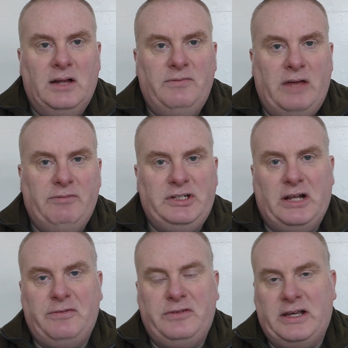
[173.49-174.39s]
than the
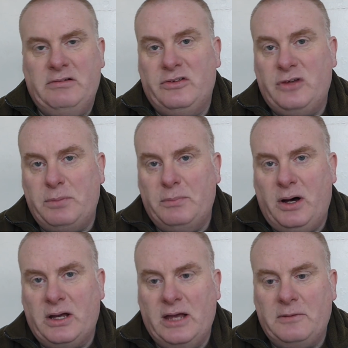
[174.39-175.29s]
shelf stacker in a
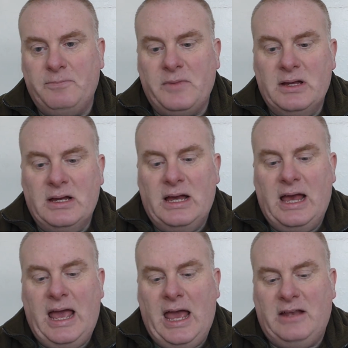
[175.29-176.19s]
supermarket.
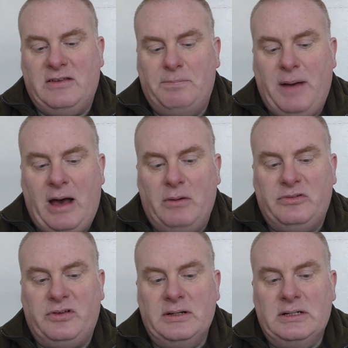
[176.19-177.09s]
It's
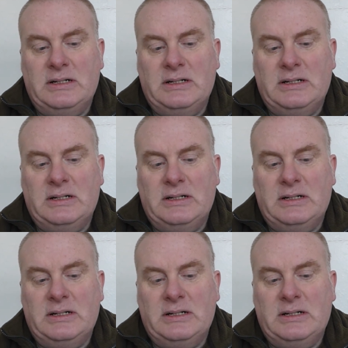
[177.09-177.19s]
about